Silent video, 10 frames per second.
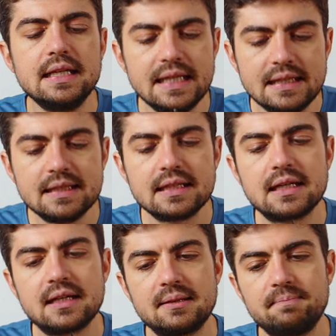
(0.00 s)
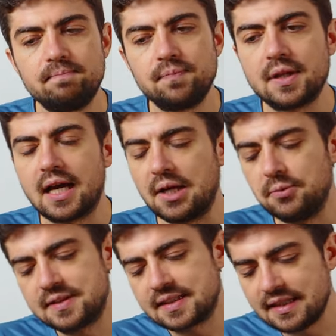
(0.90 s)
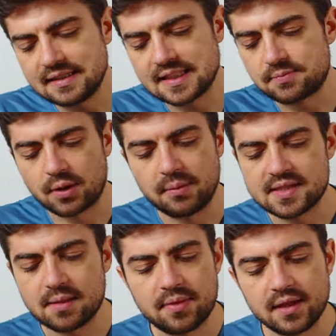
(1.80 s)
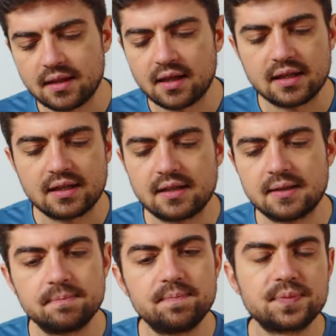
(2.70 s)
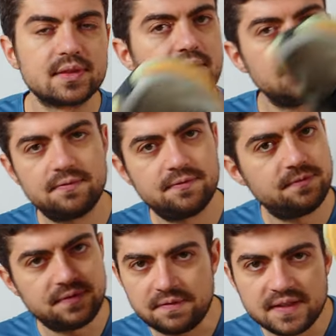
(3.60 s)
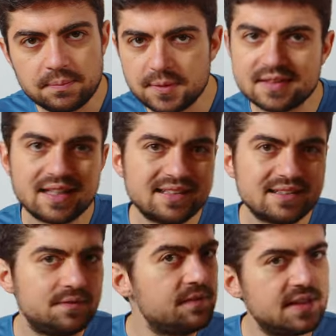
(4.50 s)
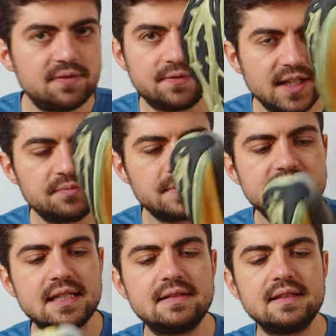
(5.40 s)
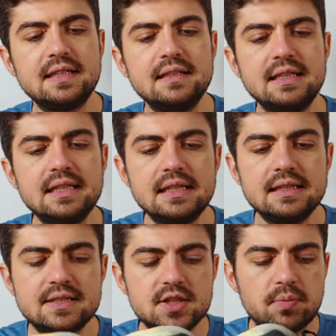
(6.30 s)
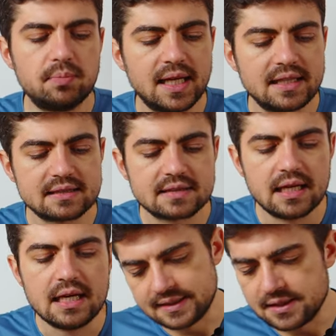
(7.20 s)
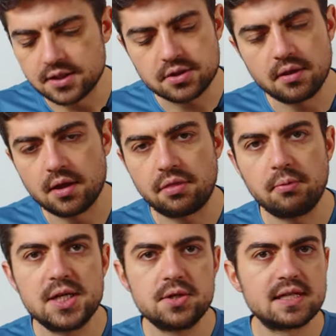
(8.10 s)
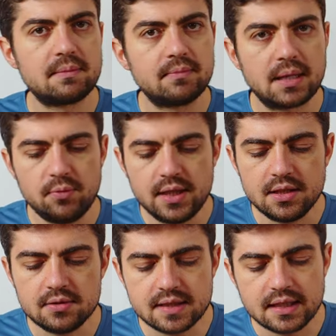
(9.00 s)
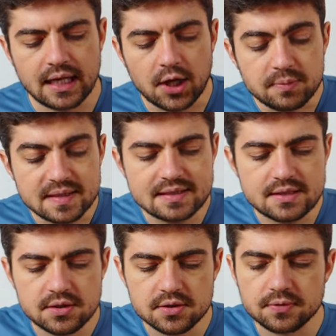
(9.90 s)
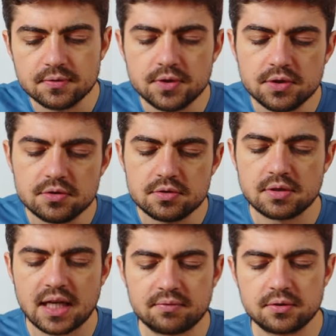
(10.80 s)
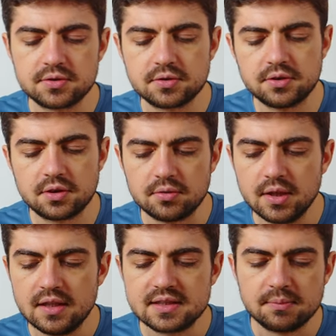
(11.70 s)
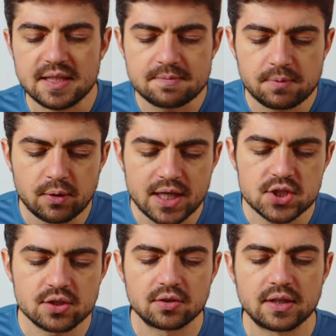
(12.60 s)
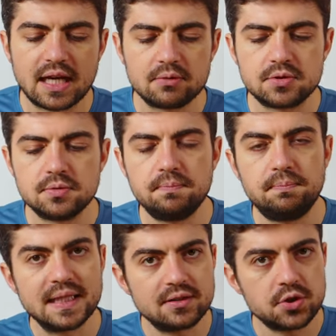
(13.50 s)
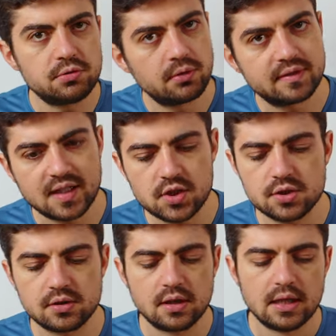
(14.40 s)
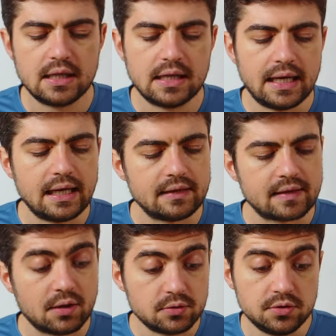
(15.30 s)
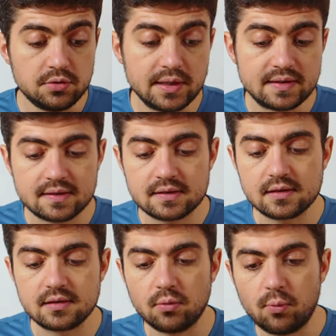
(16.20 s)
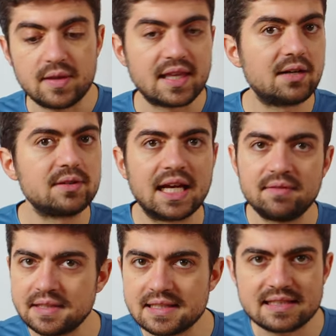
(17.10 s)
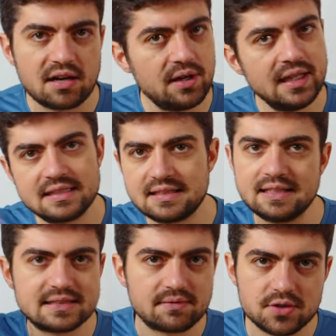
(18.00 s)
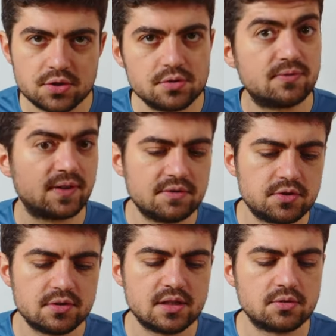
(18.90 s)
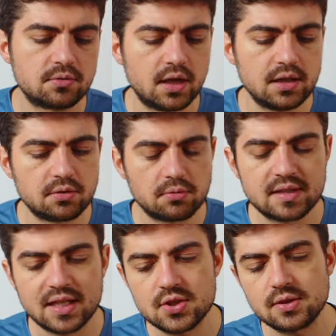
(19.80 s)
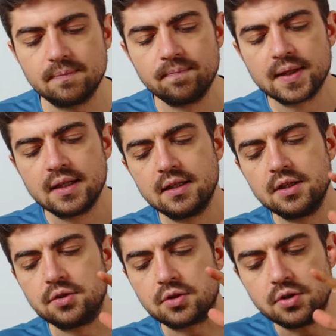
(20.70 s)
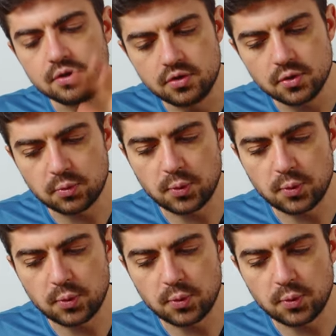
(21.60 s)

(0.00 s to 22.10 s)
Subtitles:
in. I would say this is probably something like 50%, 55% in the Superblast. This is the three shoes I'm really using. I hope this is useful for you to have also, you know, some inspiration on how to build a shoe rotation and how to do it without having necessarily six, seven shoes, five shoes in your rotation. You could do it